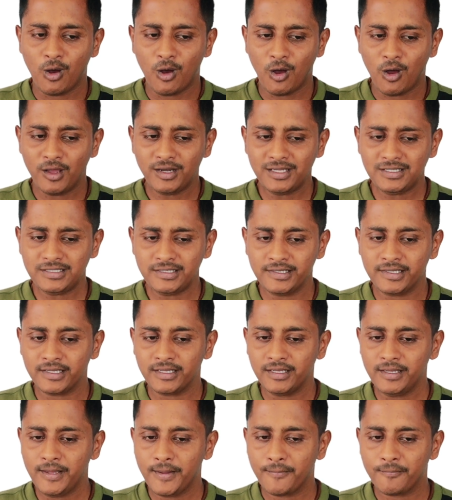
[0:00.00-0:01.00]

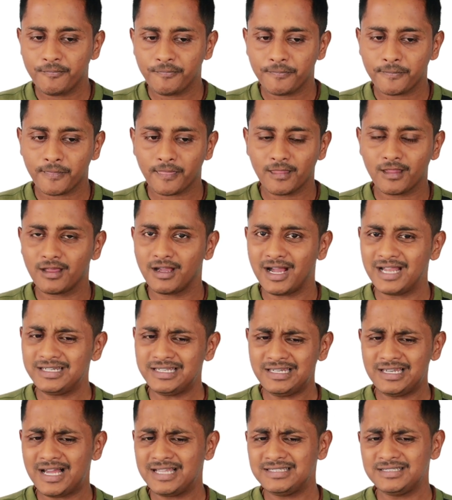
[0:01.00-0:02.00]
Honestly,
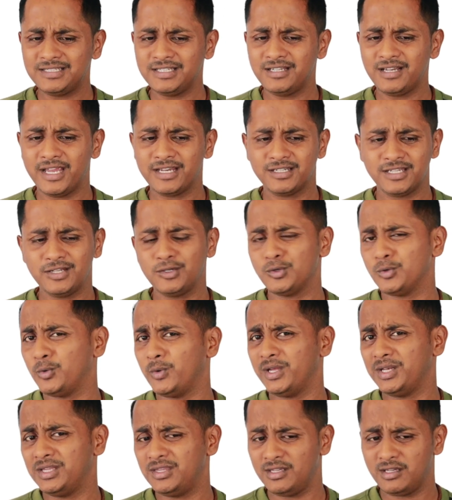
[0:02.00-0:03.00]
until last year I did not know
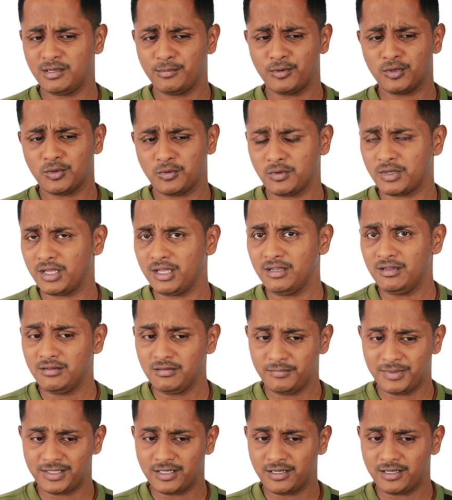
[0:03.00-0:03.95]
anything about cooking, but